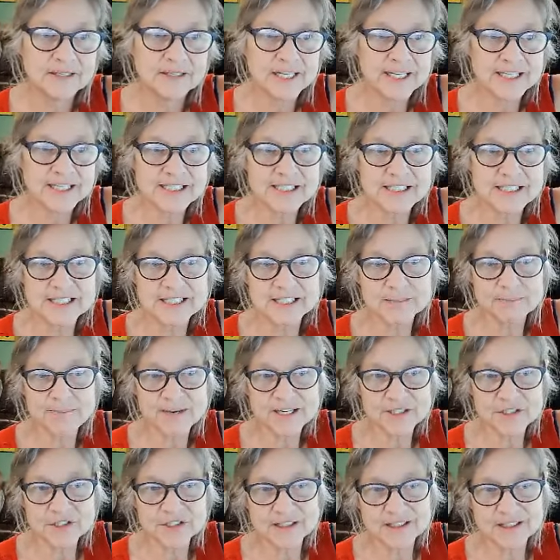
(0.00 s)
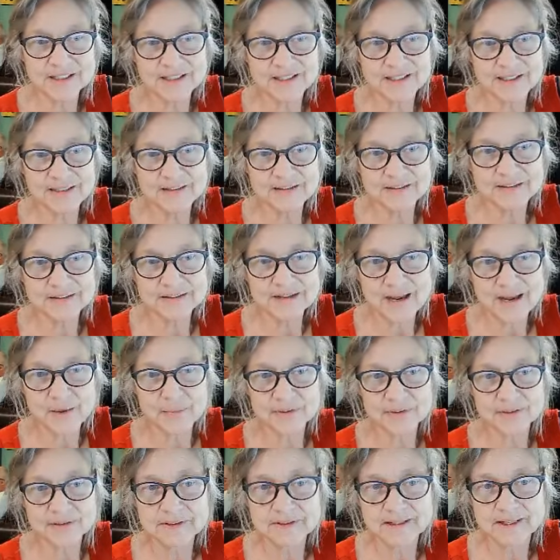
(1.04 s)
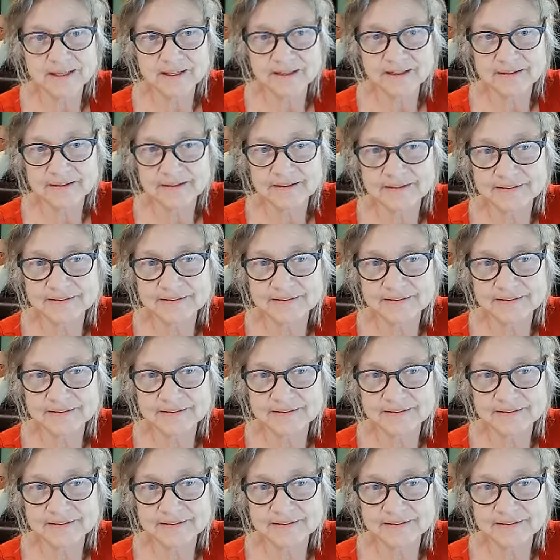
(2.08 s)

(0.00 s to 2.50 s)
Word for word: especially I would think